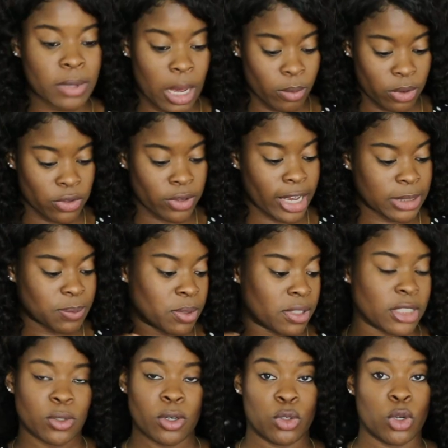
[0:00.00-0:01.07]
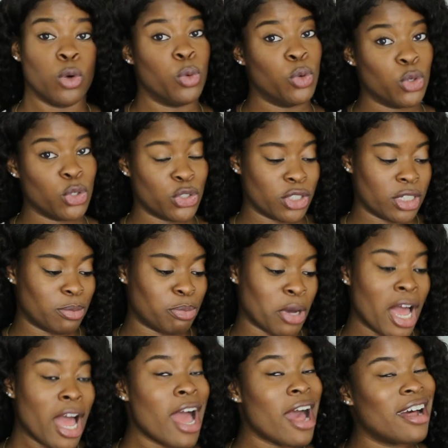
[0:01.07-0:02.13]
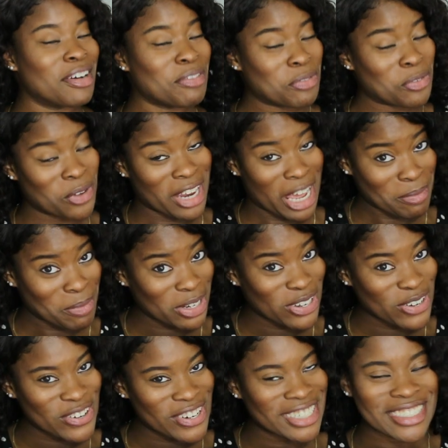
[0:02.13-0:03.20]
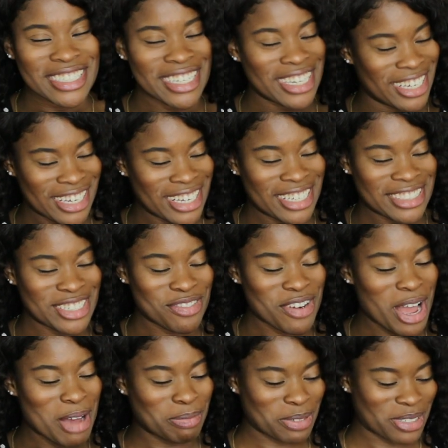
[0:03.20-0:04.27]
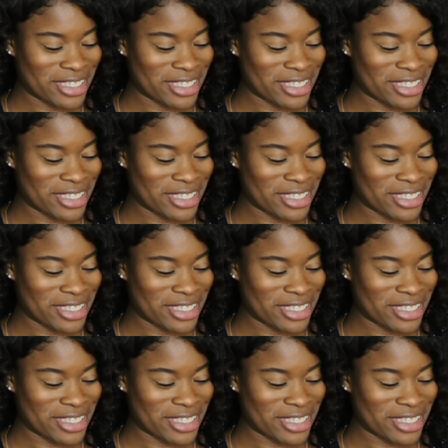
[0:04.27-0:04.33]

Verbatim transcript: that when you guys put this on, though, it will look good. But when I put it on, it's a wrap.